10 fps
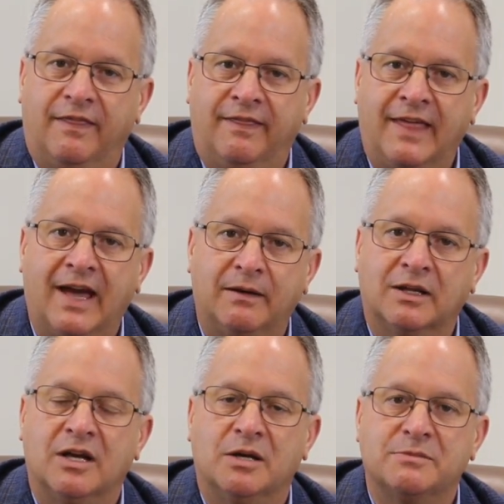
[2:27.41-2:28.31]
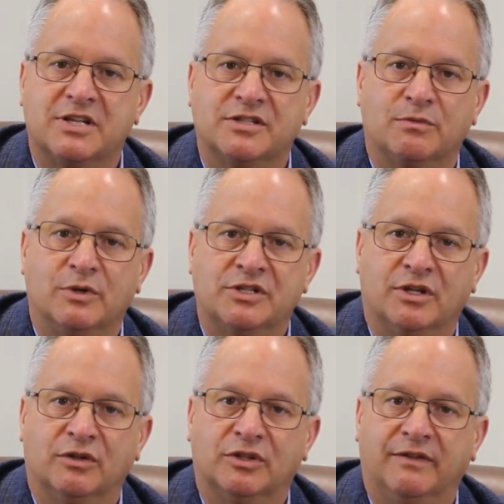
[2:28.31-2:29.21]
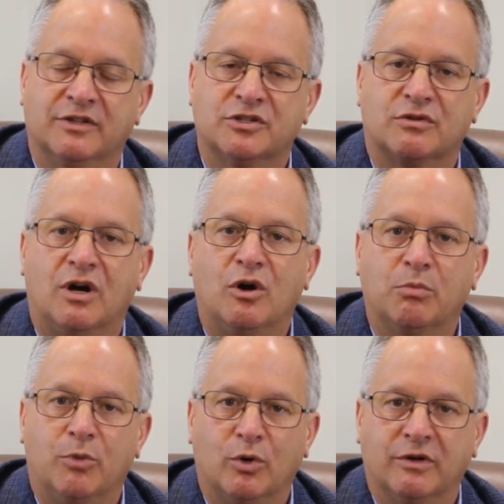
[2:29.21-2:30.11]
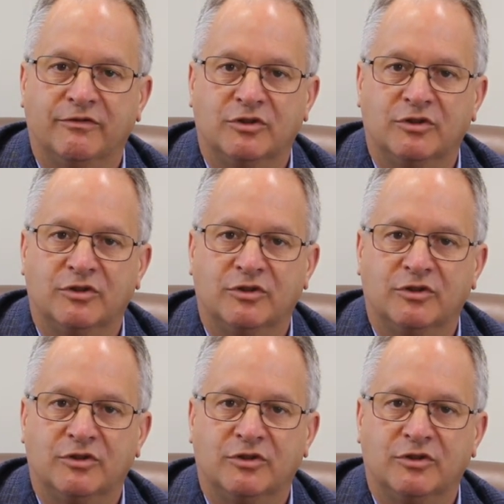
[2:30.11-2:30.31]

That comes as a result of a strong Board of